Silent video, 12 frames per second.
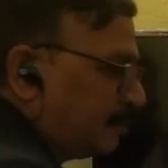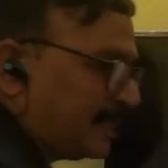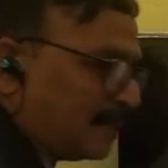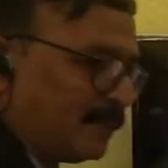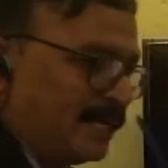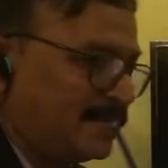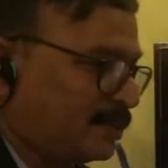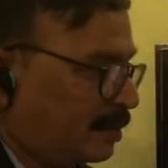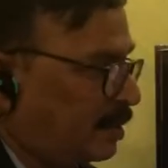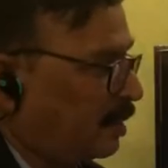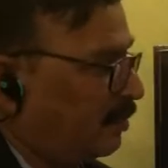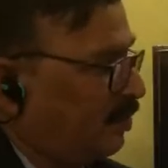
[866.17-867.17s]
That means
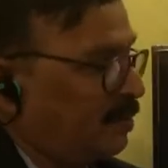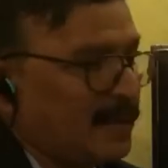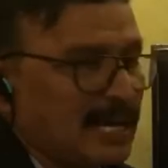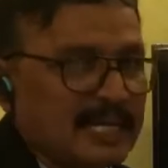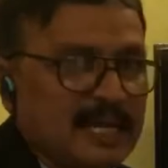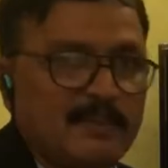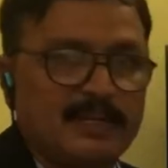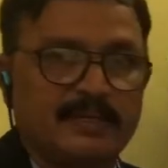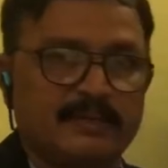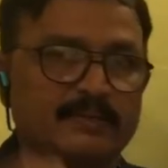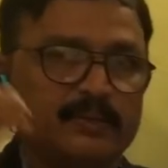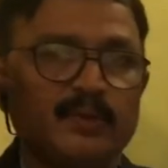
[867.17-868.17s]
female gamete
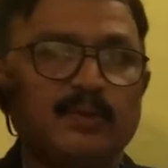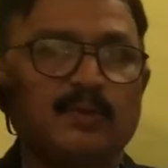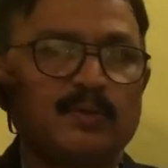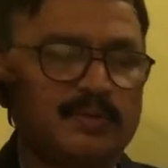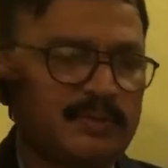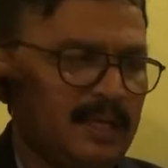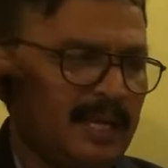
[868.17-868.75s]
shows